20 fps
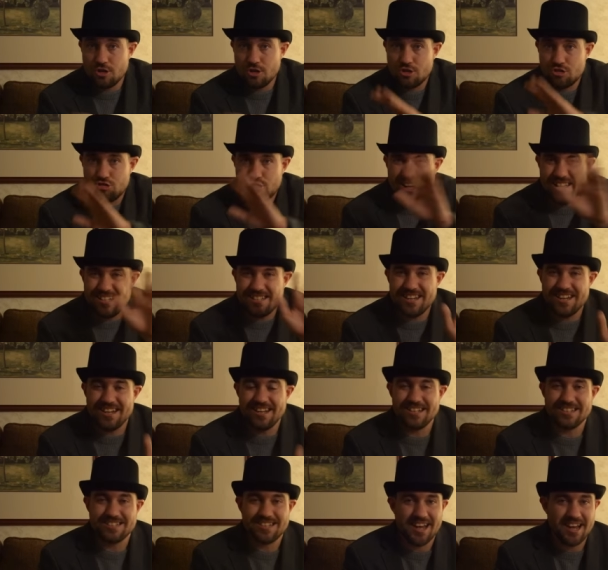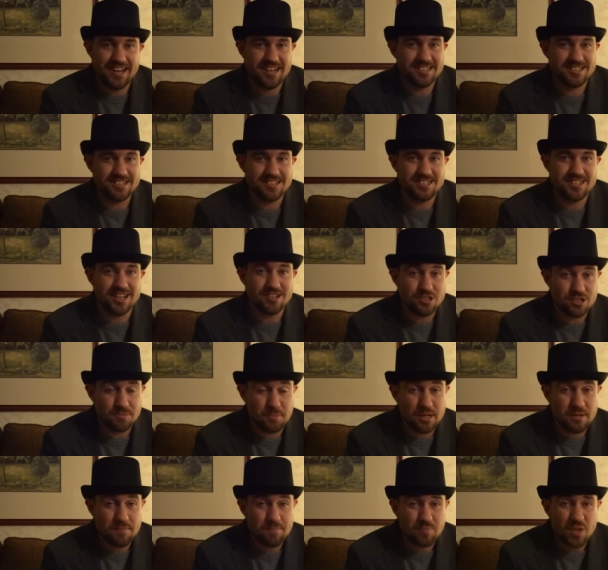Greetings, ladies and
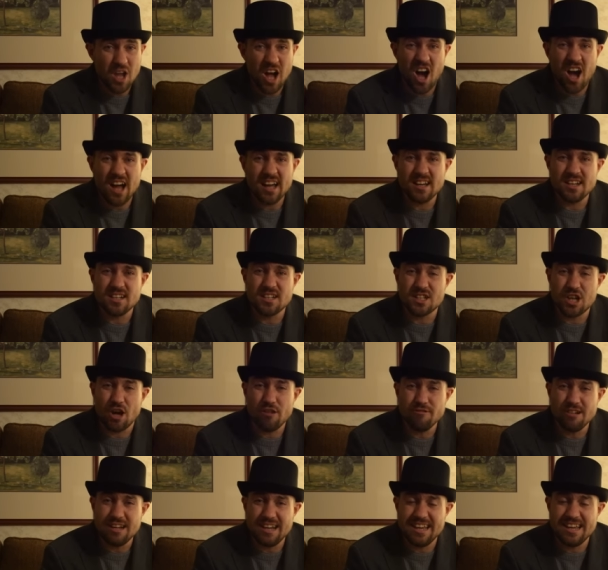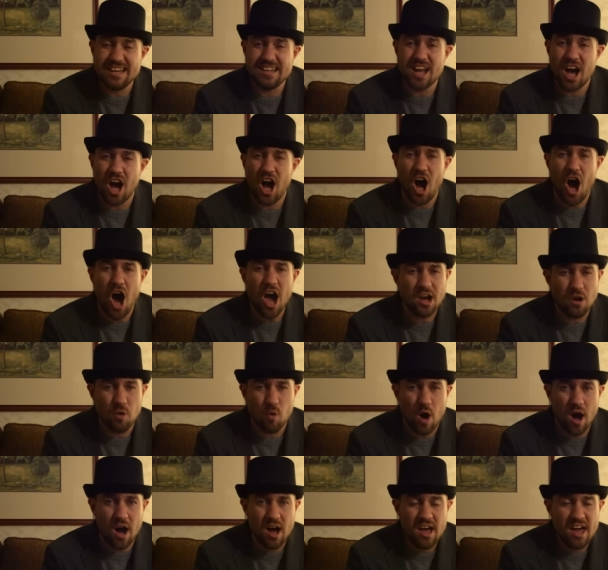gentlemen. I am currently in
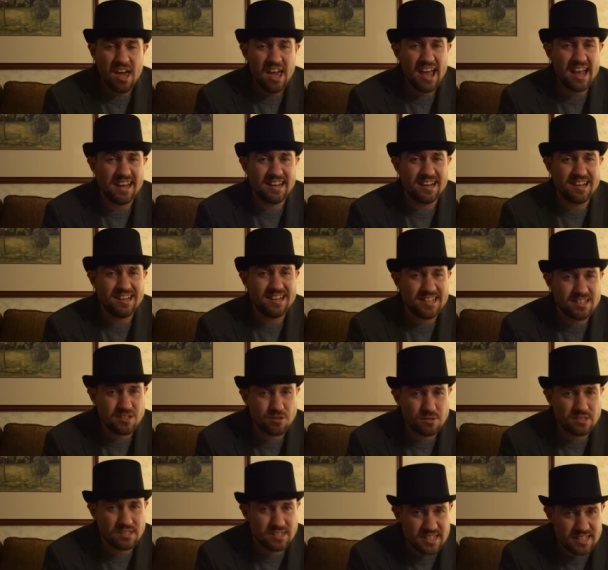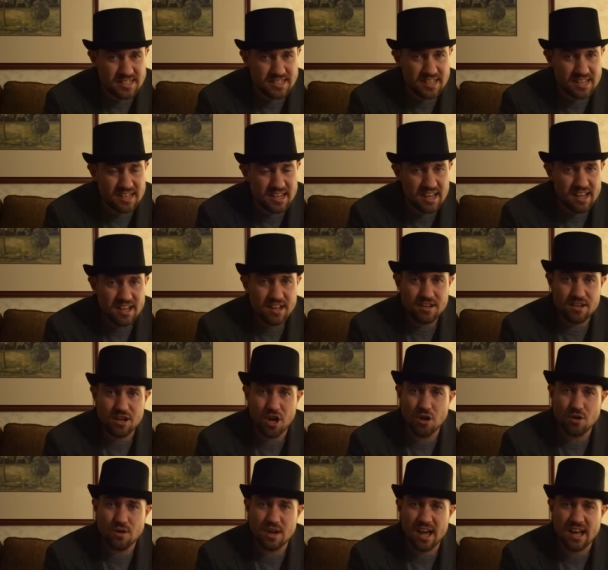Iowa in a little city
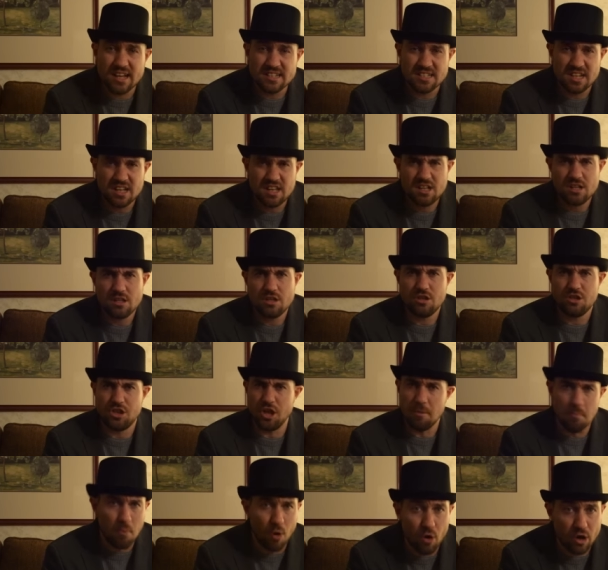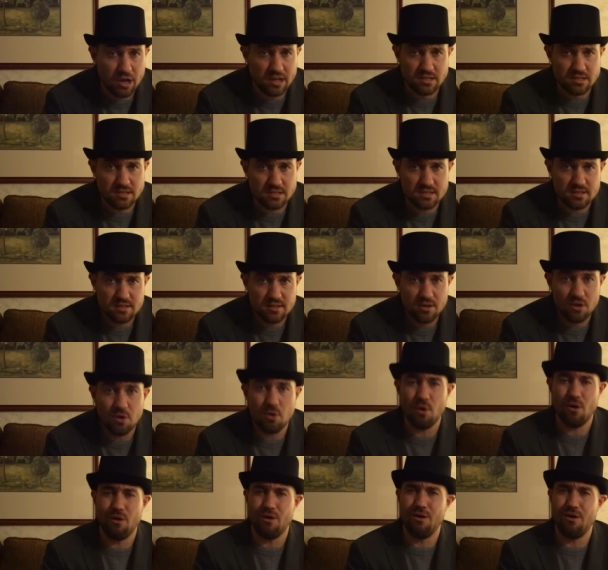known as Des Moines.
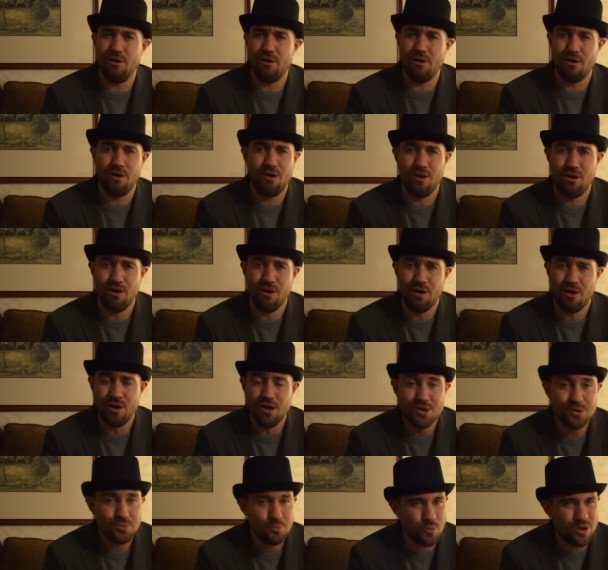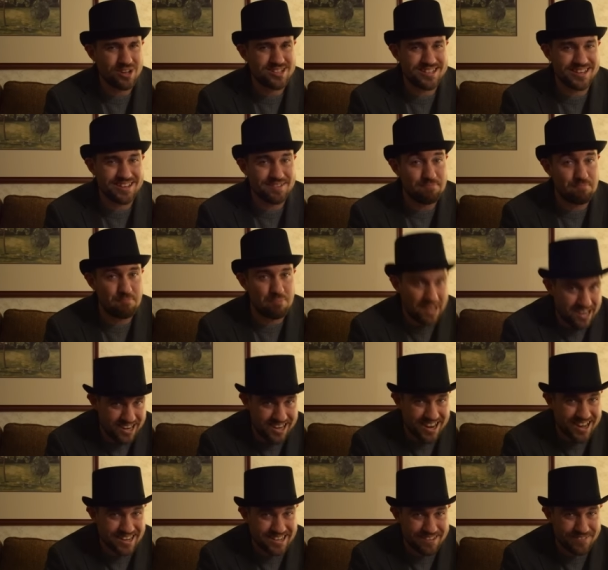What a
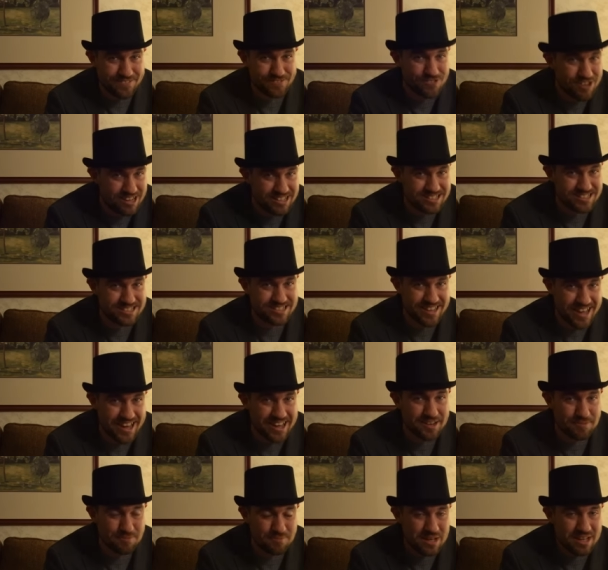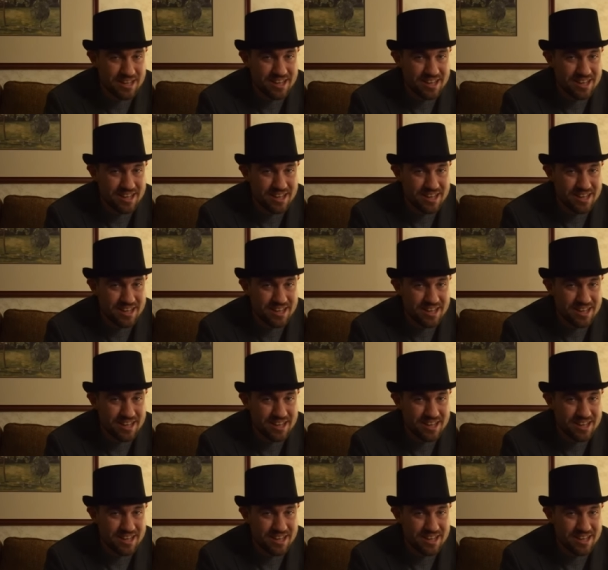bloody French name.